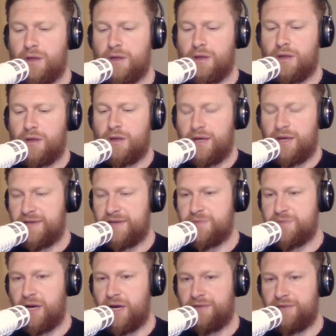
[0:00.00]
It is
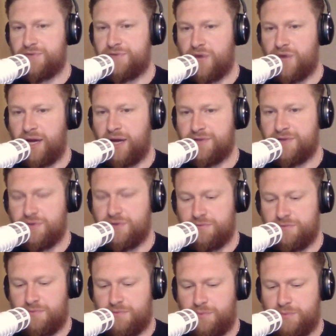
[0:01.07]
by trying to,
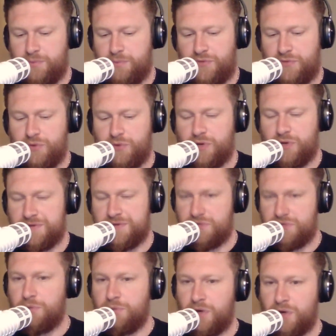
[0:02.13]
through
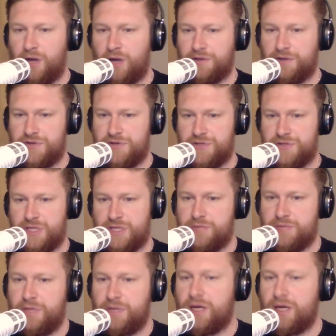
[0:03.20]
consumer culture, just
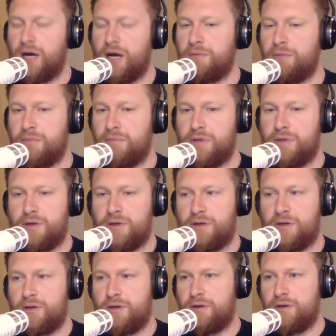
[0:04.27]
become,
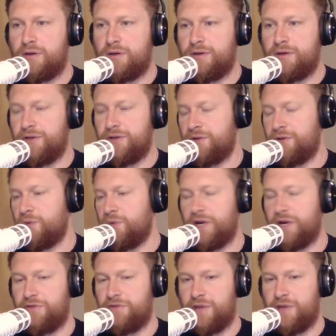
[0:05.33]

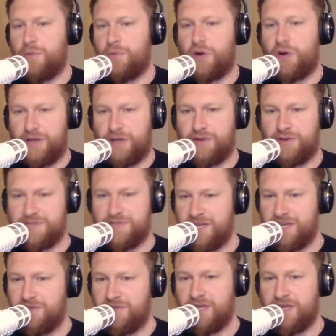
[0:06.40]
whatever they market on
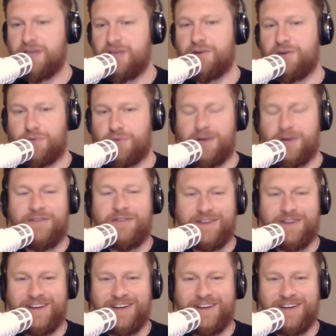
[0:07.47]
TV or whatever.